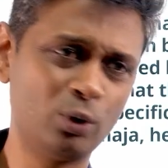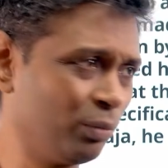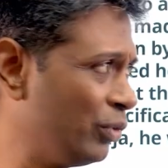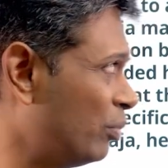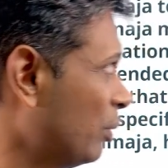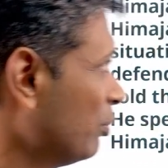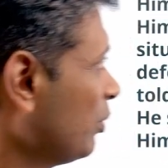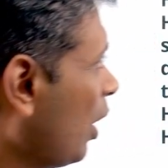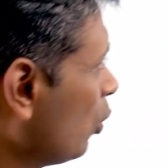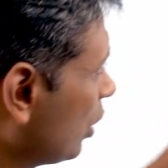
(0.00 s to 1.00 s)
the, the,
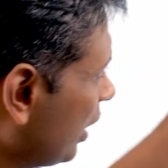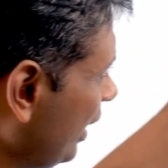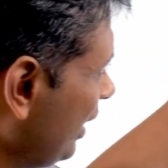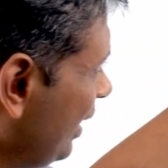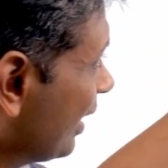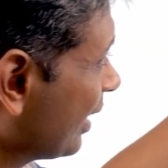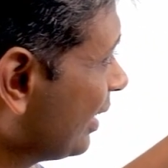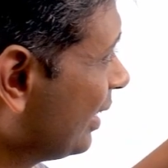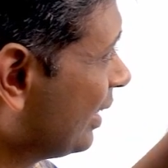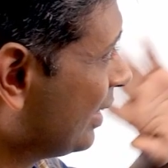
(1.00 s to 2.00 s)
the outline
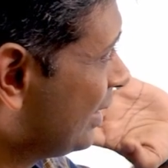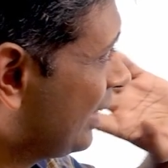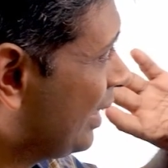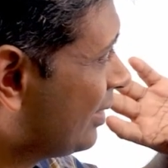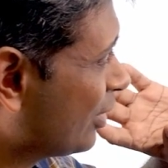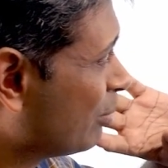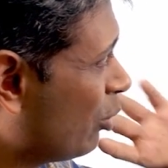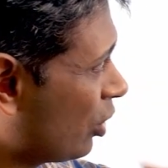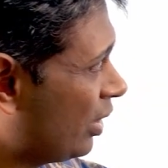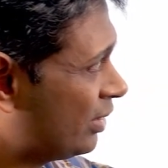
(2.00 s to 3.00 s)
here tells us
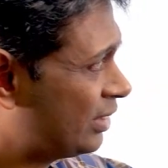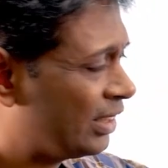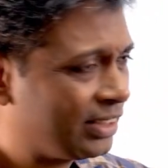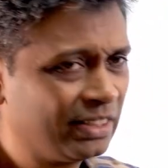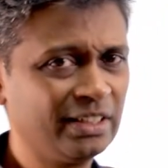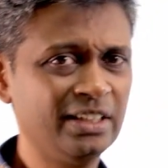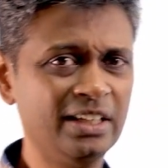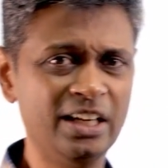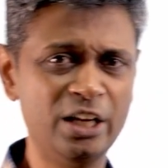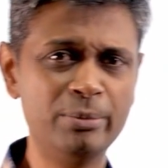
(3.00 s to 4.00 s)
more or less that
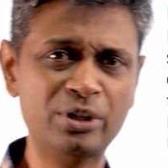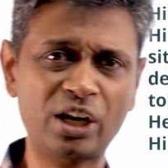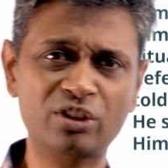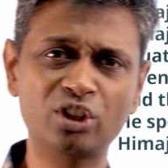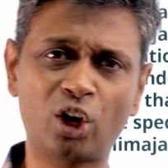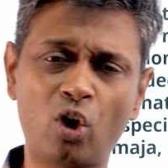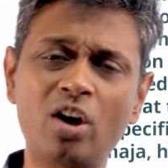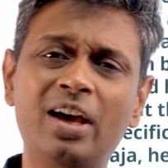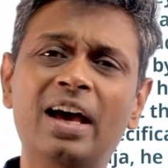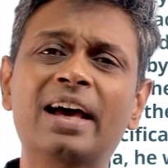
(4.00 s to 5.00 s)
Himaja is in the
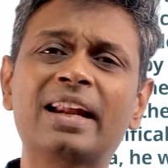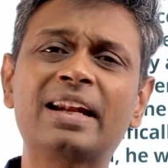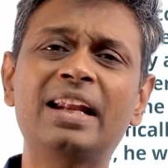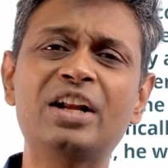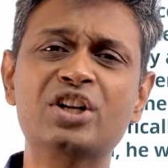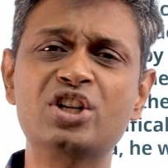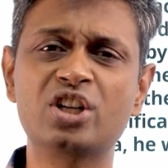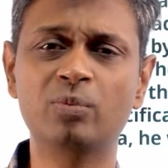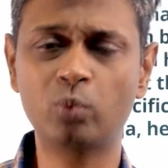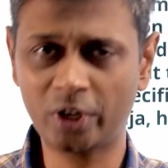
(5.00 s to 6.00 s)
wrong
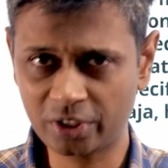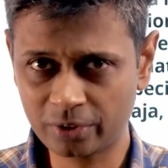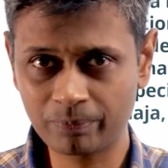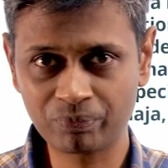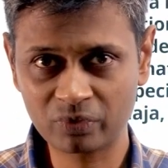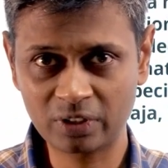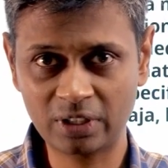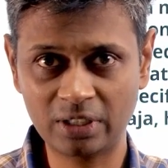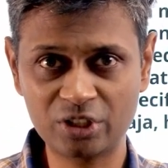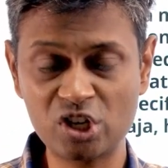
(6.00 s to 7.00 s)
relationship wise.
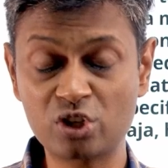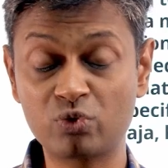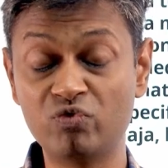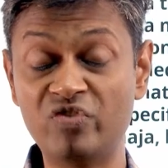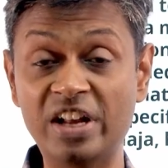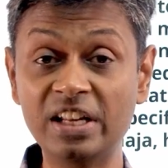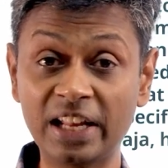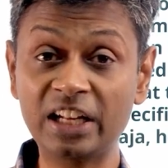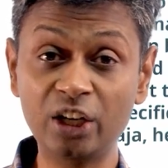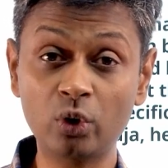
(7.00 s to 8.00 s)
She's very
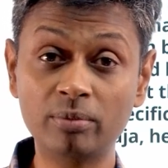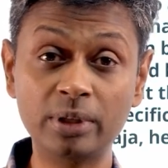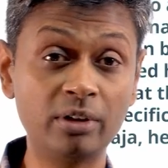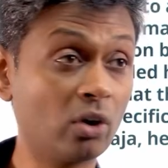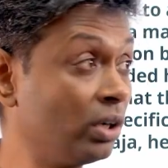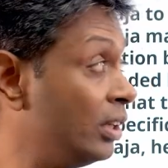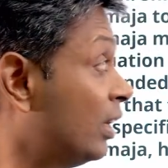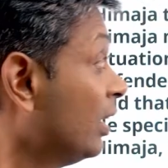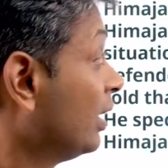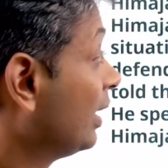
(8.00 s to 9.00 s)
likely to have been wrong
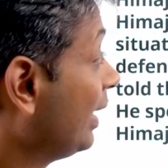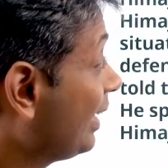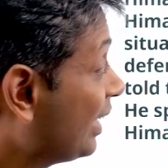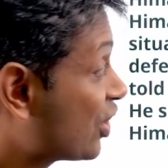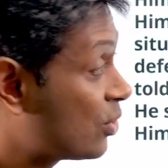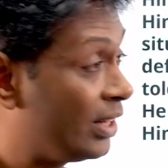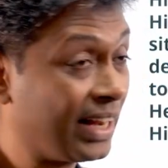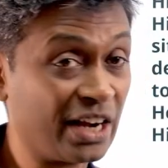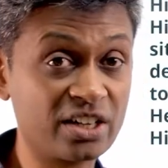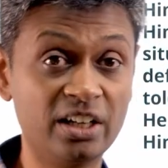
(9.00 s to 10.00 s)
intellectually,
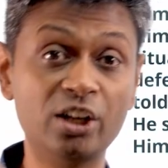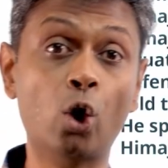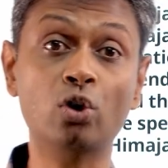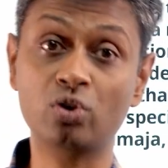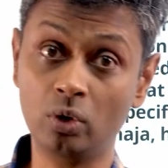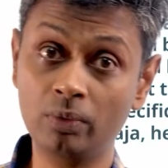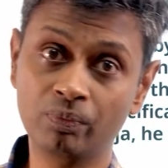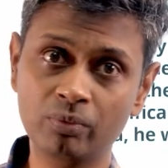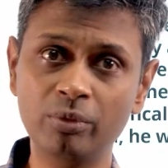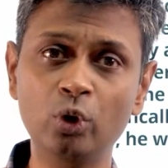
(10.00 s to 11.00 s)
rationally also.
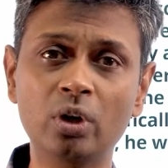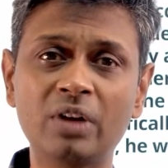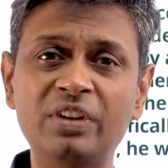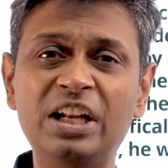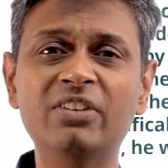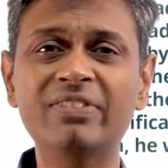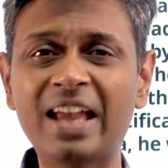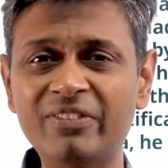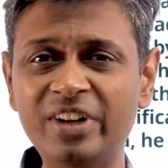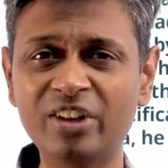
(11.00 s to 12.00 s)
We don't have enough
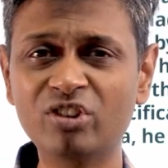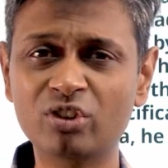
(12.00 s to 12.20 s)
evidence